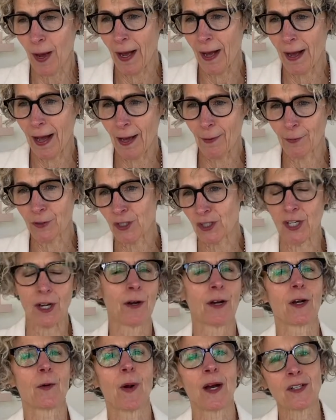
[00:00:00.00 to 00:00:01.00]
I was
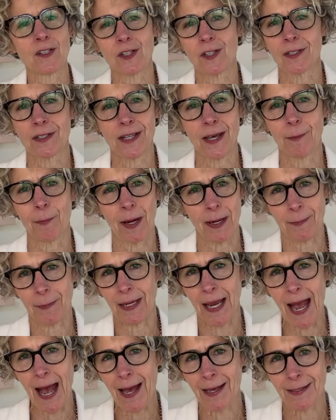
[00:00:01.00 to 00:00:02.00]
sharing questions that might
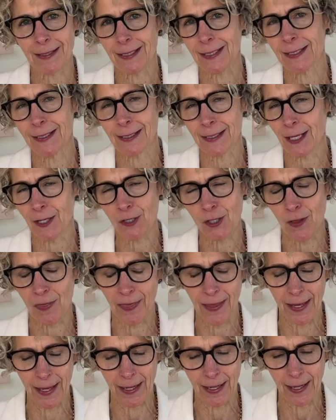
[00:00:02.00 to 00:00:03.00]
be asked in such a
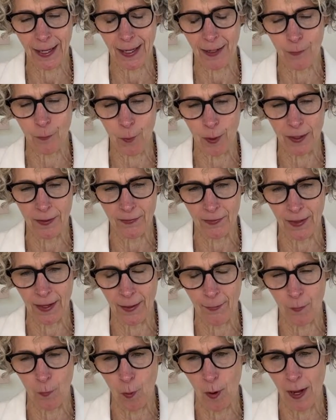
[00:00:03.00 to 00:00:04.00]
thing, and one of
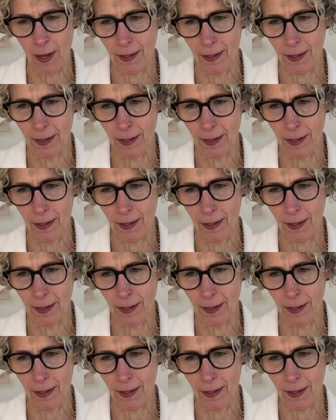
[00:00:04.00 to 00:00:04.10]
them